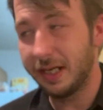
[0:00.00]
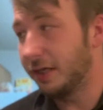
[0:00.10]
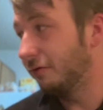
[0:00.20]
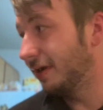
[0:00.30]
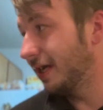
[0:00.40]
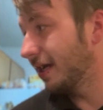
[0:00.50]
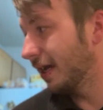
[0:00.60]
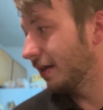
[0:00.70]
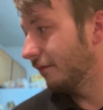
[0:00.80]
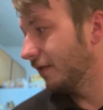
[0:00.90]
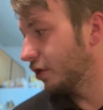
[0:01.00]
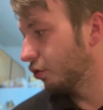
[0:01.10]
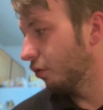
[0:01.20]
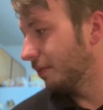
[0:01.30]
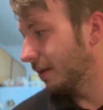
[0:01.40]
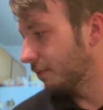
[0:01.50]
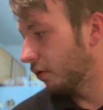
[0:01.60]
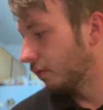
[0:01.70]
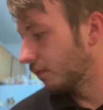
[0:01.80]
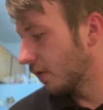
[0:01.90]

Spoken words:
unique individual people.